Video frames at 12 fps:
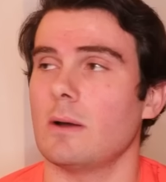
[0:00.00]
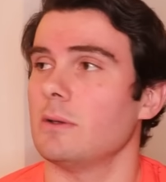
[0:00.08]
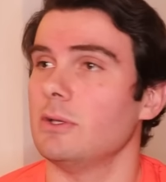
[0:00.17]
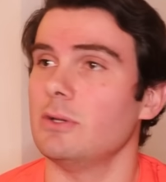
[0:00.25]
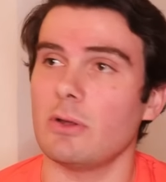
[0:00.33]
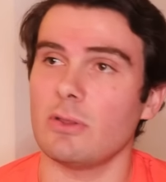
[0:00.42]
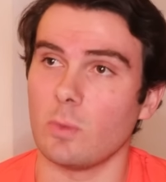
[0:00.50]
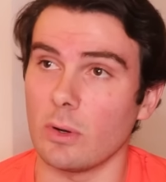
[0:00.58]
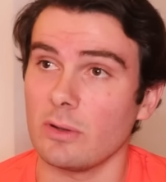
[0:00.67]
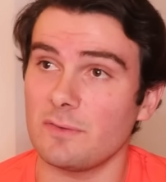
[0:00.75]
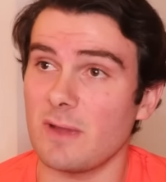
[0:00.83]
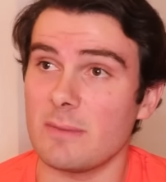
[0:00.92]
you know the
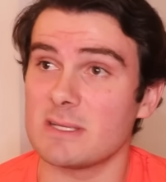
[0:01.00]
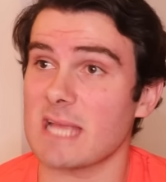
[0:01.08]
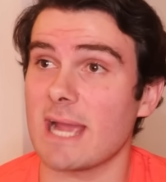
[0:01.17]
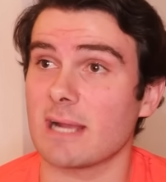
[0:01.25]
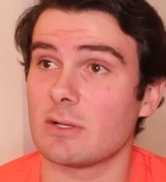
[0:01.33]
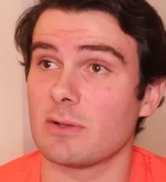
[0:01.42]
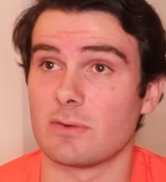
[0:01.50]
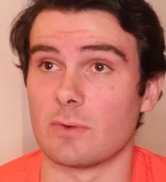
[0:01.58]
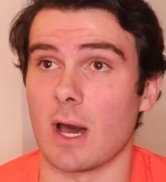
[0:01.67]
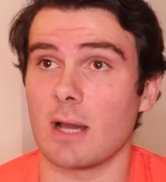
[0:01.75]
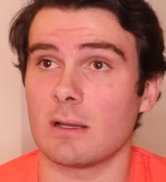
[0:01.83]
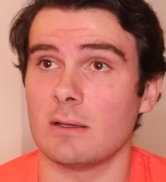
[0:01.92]
world-famous actor The
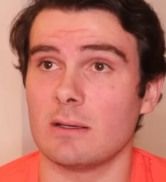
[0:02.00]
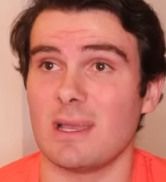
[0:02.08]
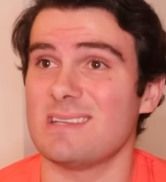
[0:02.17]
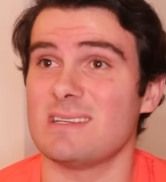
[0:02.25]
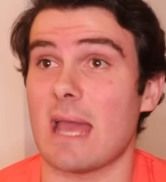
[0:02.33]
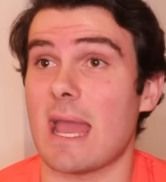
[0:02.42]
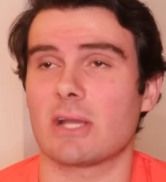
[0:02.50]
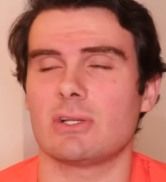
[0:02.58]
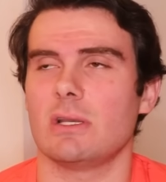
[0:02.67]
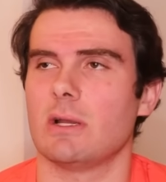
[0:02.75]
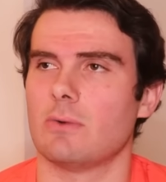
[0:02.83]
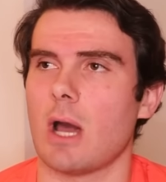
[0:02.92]
Rock isn't actually
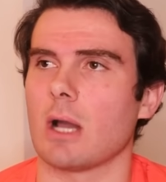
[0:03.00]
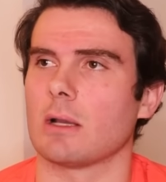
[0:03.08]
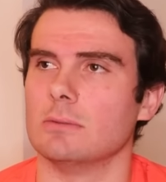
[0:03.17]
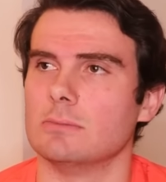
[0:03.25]
a rock.